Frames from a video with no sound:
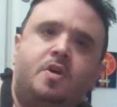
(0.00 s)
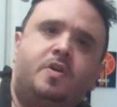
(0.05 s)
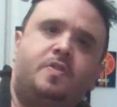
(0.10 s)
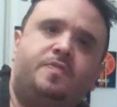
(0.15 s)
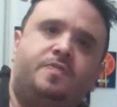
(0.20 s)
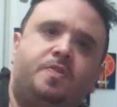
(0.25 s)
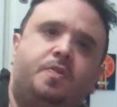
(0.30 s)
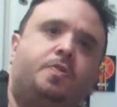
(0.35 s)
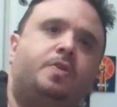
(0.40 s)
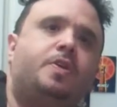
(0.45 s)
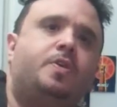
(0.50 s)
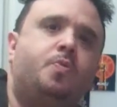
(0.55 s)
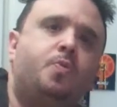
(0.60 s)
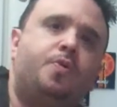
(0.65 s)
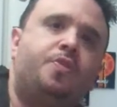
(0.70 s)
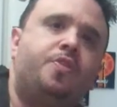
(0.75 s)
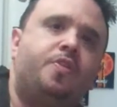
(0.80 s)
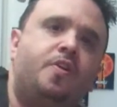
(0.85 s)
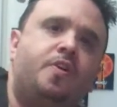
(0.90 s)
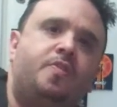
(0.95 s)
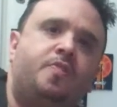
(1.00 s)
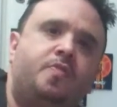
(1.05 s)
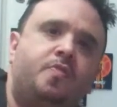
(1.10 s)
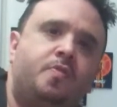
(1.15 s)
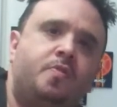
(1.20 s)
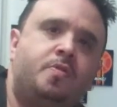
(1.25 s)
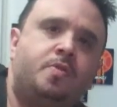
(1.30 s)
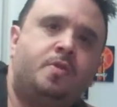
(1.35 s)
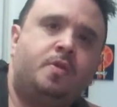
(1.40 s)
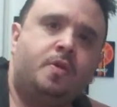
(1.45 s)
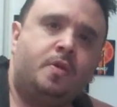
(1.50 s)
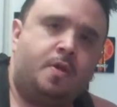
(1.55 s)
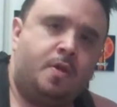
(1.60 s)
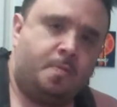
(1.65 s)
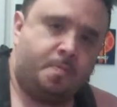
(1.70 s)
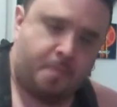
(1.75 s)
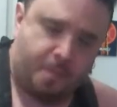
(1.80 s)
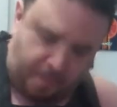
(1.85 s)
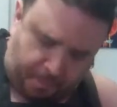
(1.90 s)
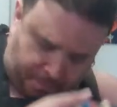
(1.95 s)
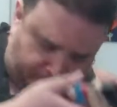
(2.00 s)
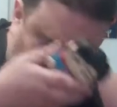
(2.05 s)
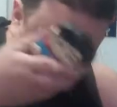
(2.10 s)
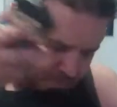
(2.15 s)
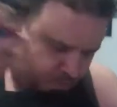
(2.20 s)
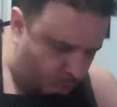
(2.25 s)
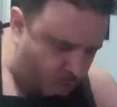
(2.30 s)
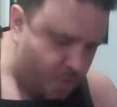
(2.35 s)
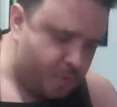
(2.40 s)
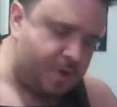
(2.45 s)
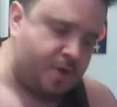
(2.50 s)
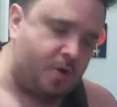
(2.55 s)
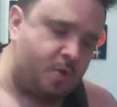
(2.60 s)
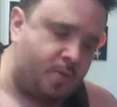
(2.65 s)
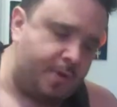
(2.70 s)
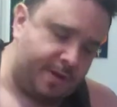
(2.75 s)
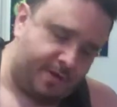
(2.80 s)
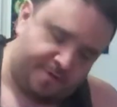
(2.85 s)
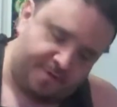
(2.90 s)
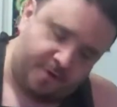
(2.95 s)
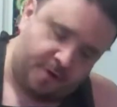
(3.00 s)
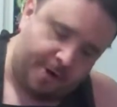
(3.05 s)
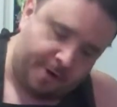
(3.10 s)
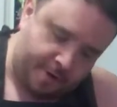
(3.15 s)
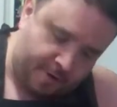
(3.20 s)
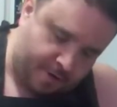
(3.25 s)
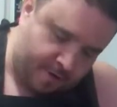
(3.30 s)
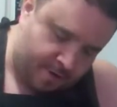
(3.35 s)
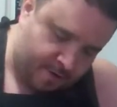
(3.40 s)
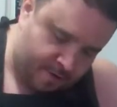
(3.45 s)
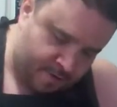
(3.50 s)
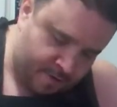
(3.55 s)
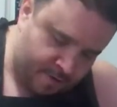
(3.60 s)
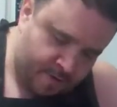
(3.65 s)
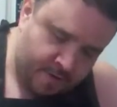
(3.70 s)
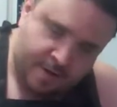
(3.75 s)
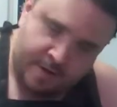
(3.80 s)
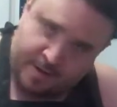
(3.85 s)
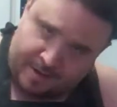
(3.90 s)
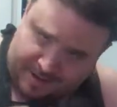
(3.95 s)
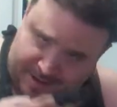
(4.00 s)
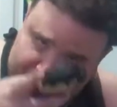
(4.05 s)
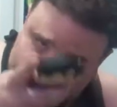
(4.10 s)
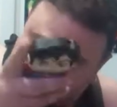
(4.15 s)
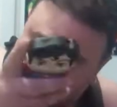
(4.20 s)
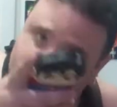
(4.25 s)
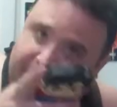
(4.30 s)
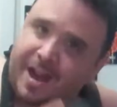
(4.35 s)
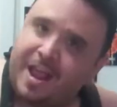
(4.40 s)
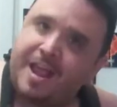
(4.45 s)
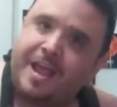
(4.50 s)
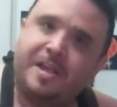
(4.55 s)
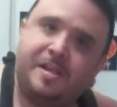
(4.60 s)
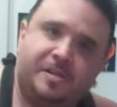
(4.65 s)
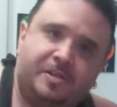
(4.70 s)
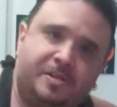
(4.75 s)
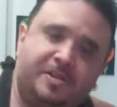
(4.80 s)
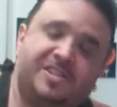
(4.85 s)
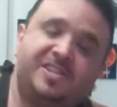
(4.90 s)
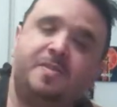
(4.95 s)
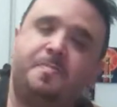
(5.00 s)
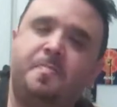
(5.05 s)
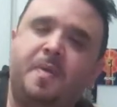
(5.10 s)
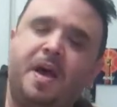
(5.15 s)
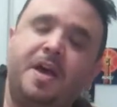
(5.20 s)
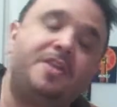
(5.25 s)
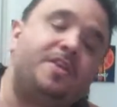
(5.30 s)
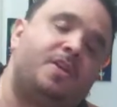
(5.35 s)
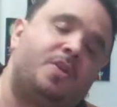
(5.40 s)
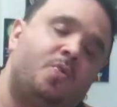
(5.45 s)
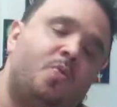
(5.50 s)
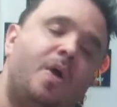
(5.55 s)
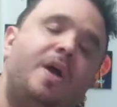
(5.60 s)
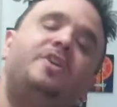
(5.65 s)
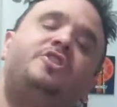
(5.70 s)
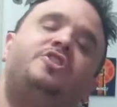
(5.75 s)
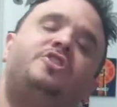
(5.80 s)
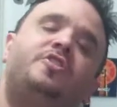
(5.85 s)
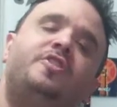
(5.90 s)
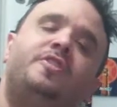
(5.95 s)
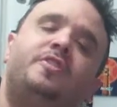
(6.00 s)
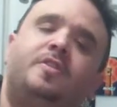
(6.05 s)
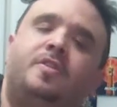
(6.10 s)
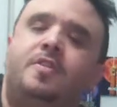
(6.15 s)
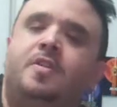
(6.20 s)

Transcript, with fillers: of Cooking With Love. But before we go any further, gotta ask somebody a question.